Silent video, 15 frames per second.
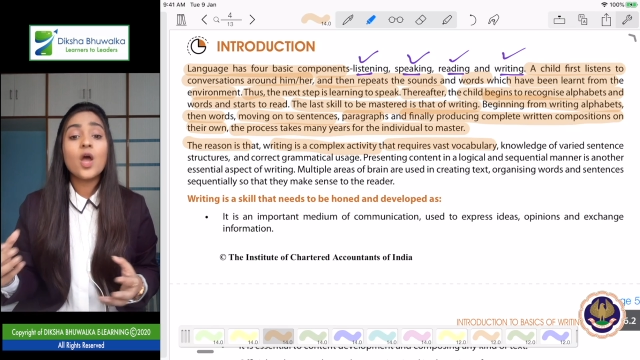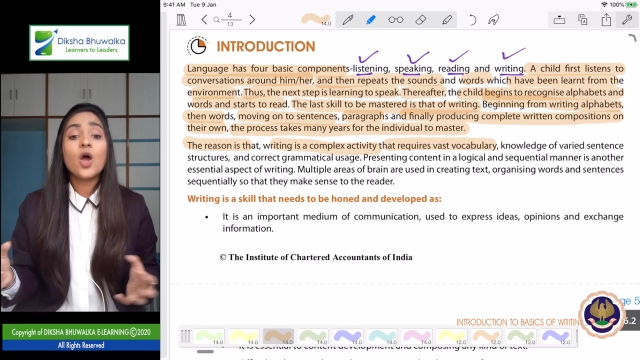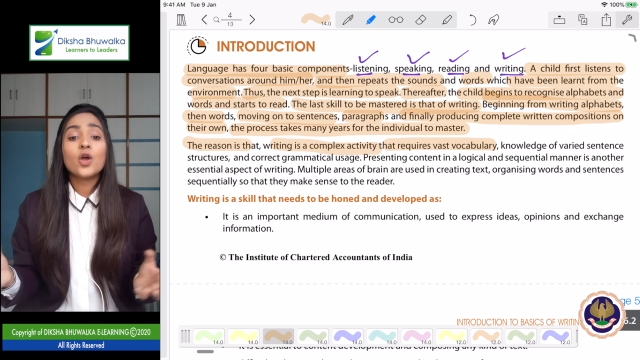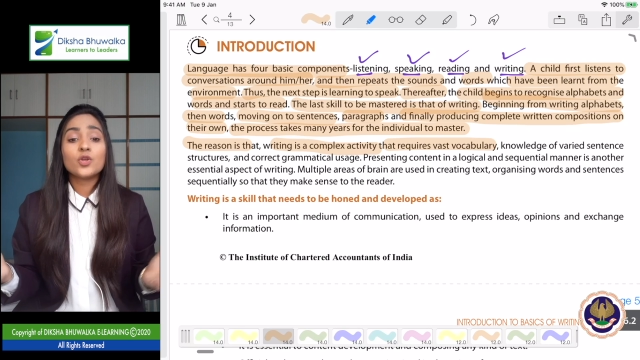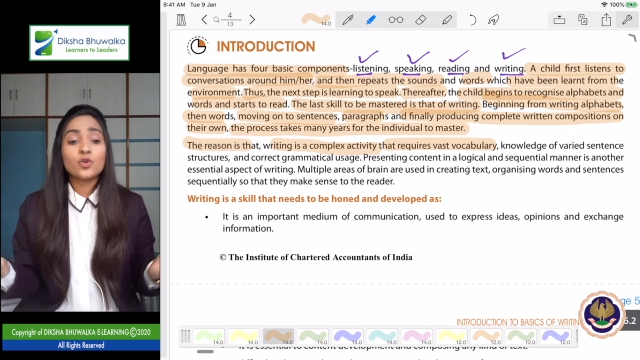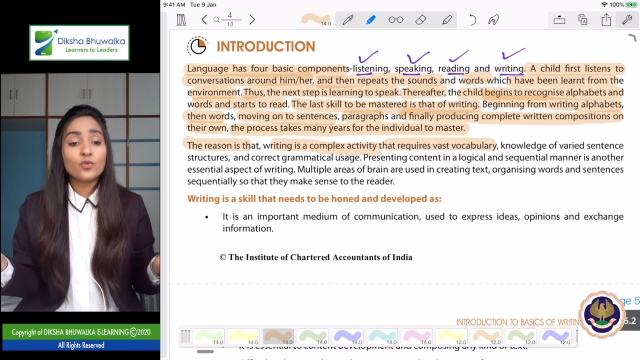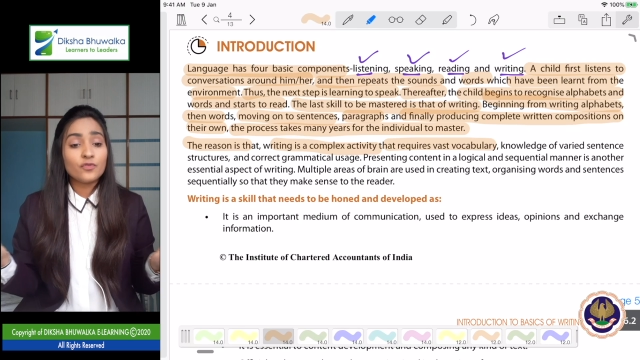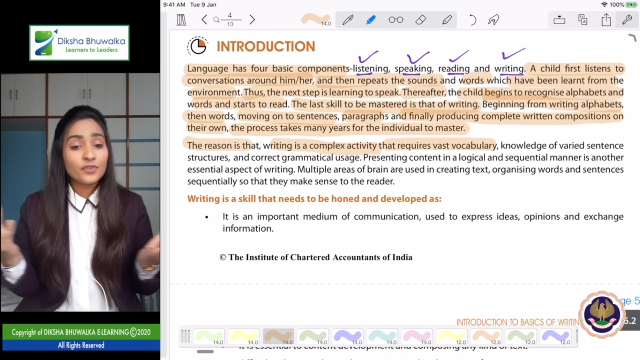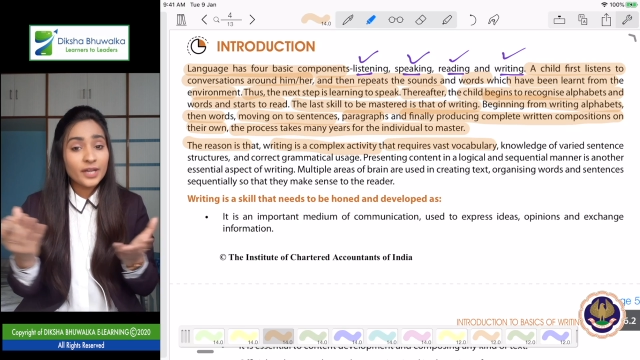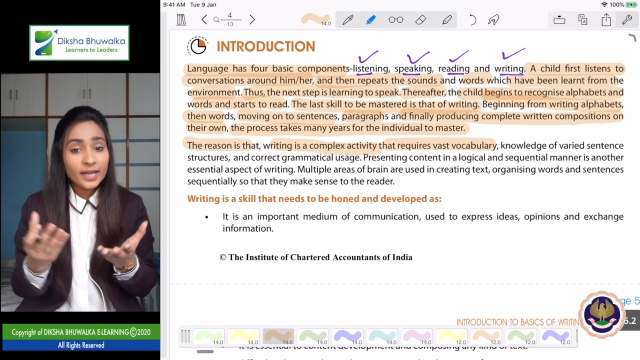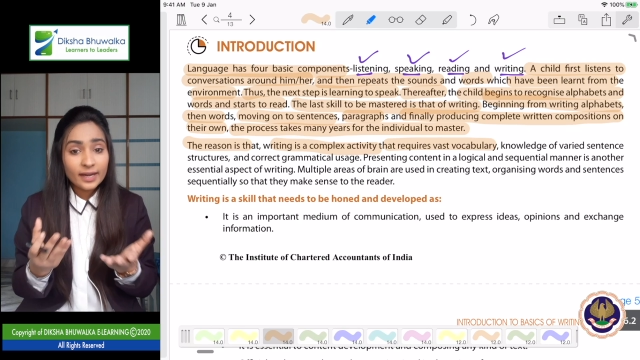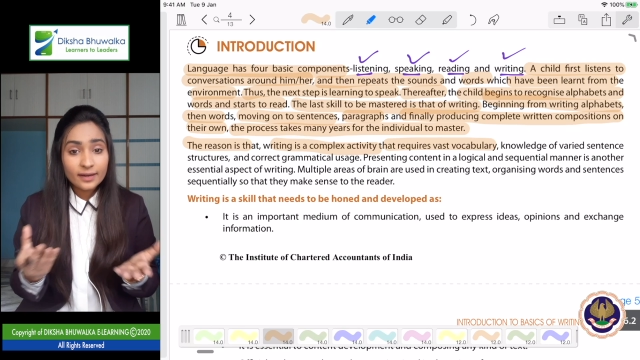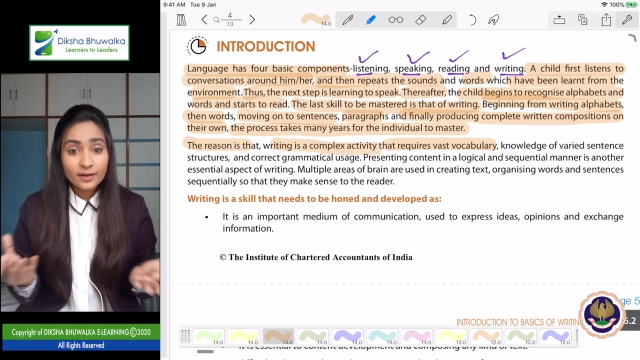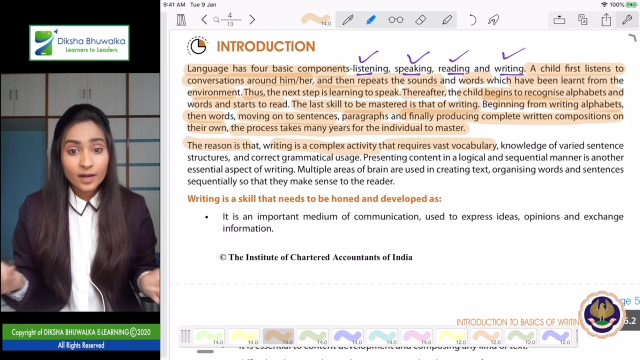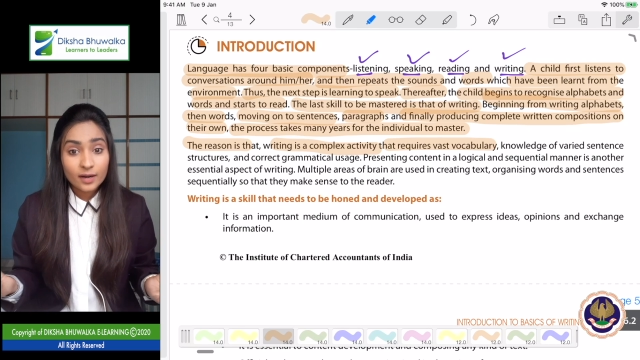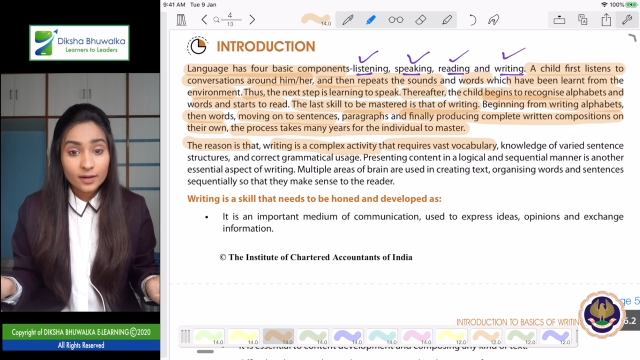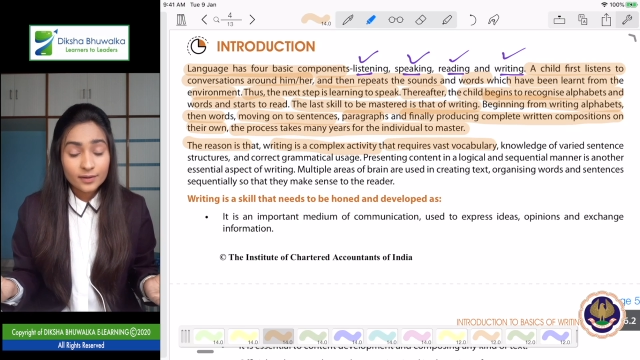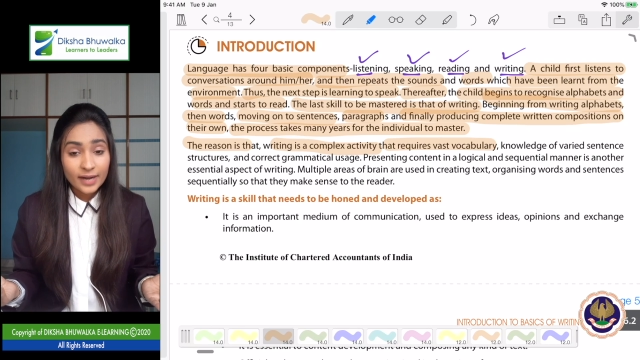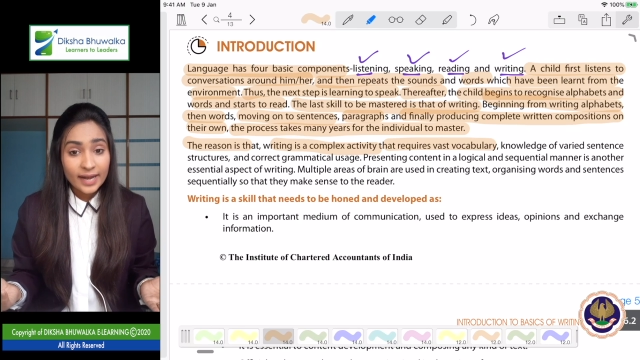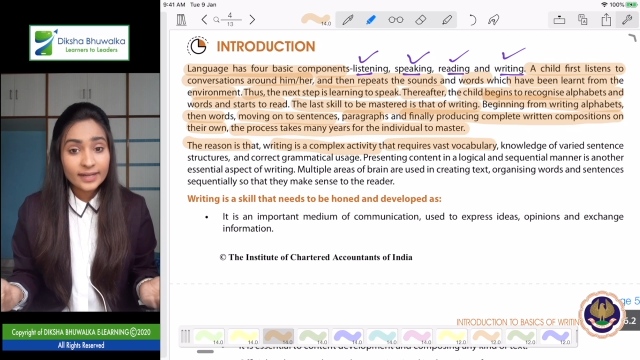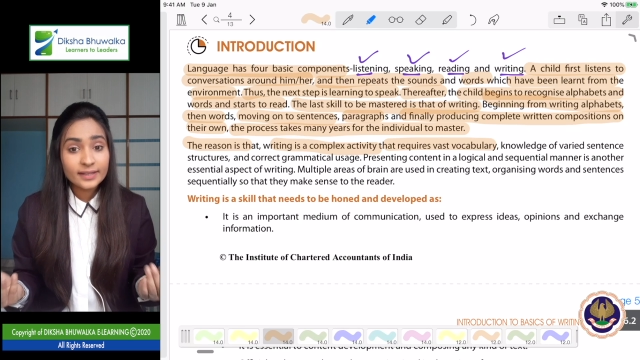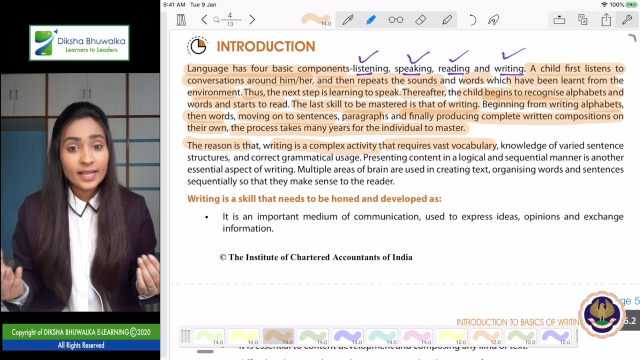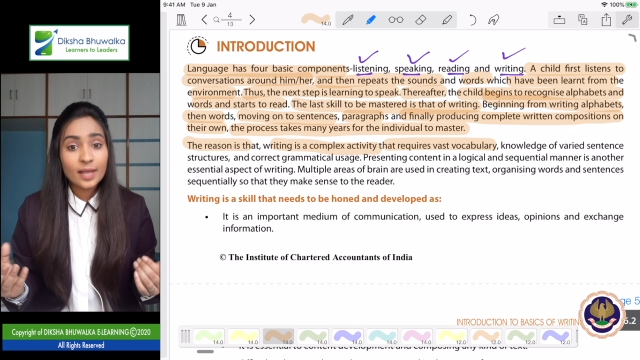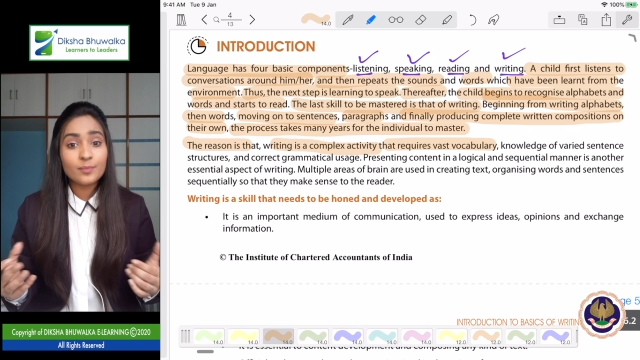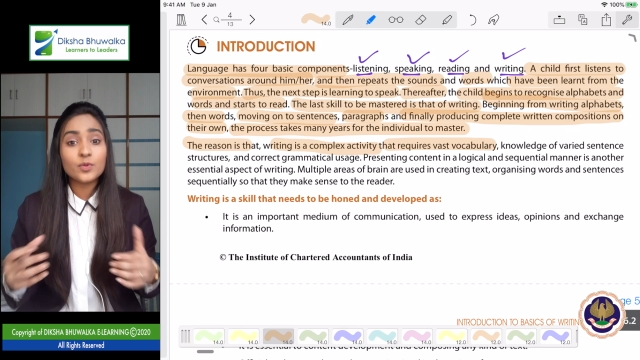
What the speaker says: you've read them,